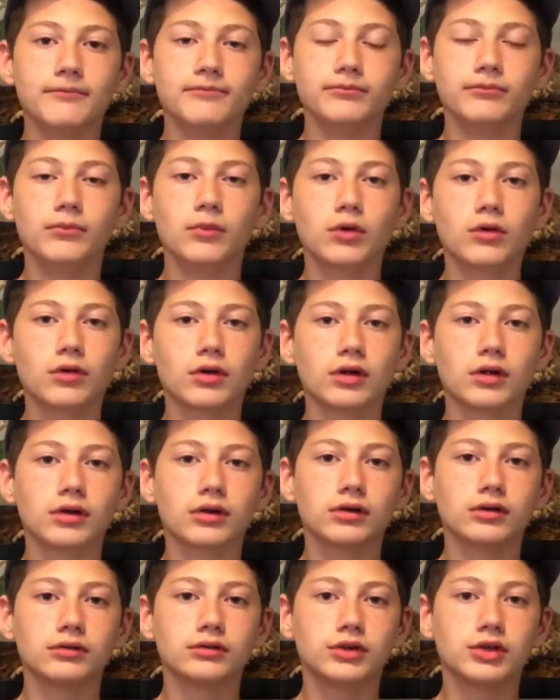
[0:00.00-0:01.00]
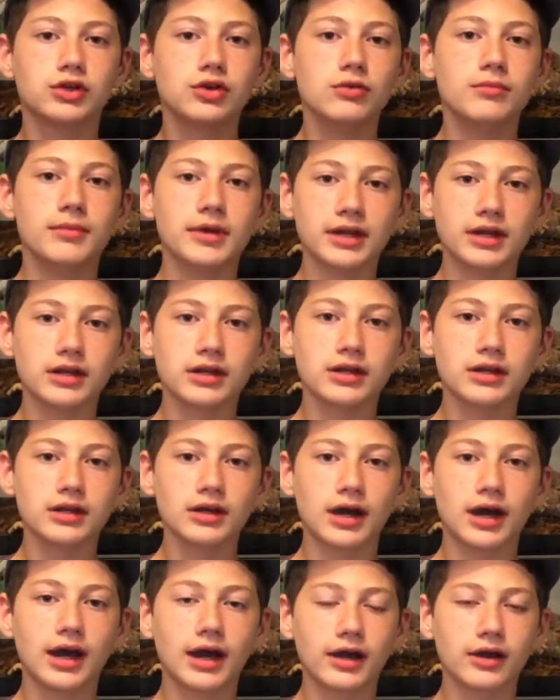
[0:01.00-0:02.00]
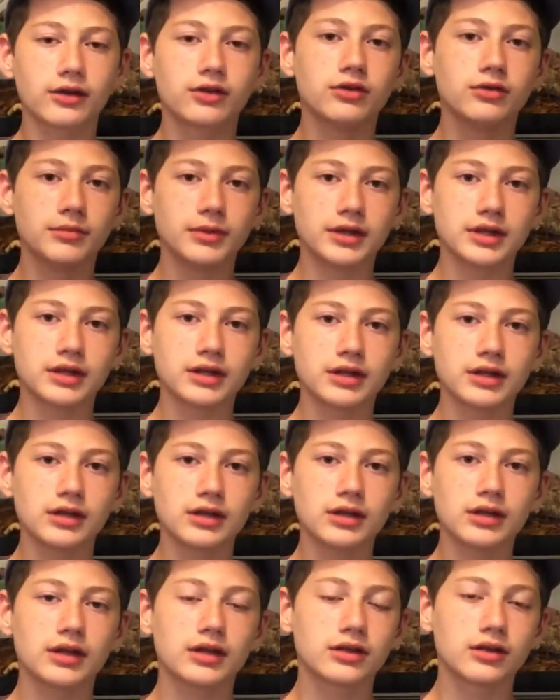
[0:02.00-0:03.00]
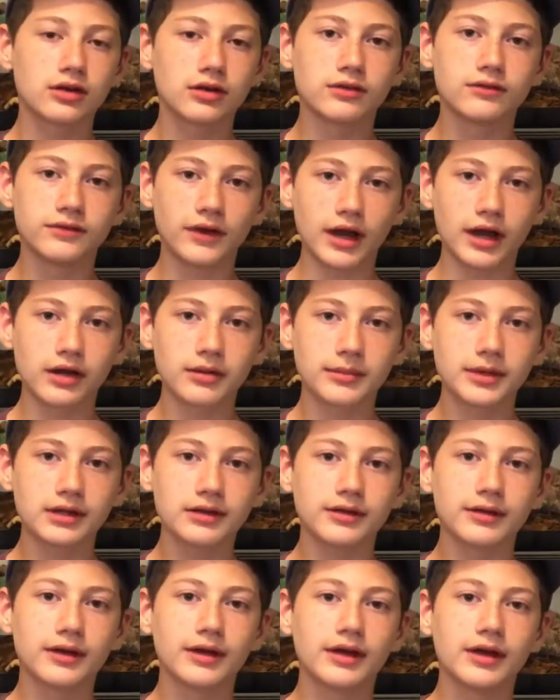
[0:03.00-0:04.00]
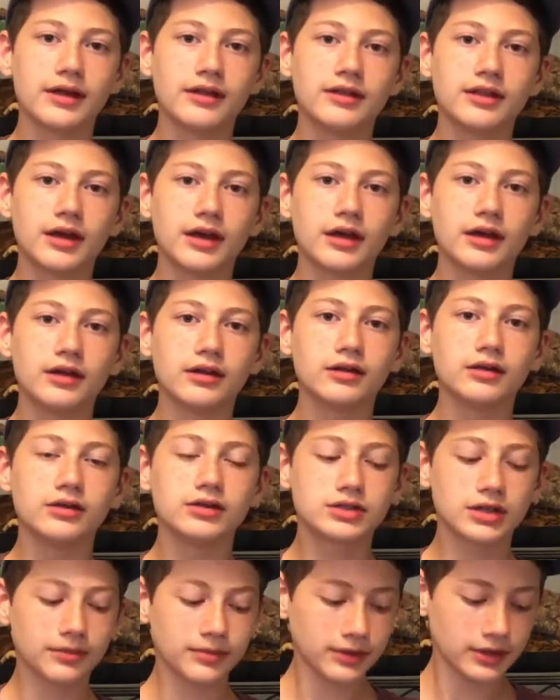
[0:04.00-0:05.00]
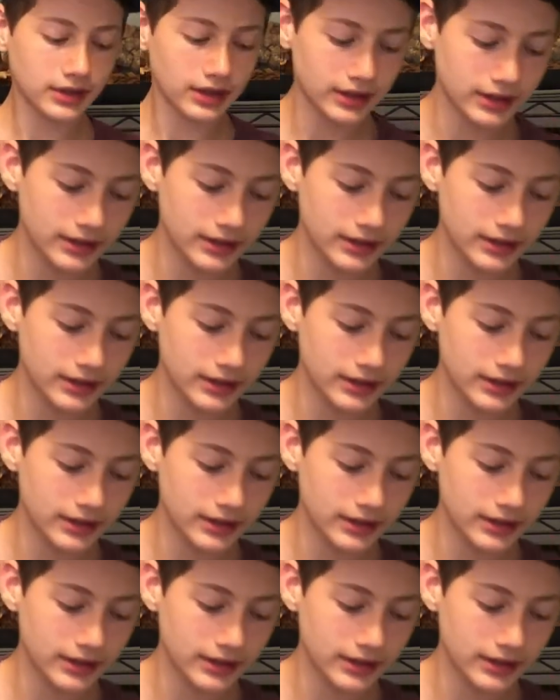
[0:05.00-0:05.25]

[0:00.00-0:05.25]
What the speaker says: more humidity, a higher humidity in their environment, then something like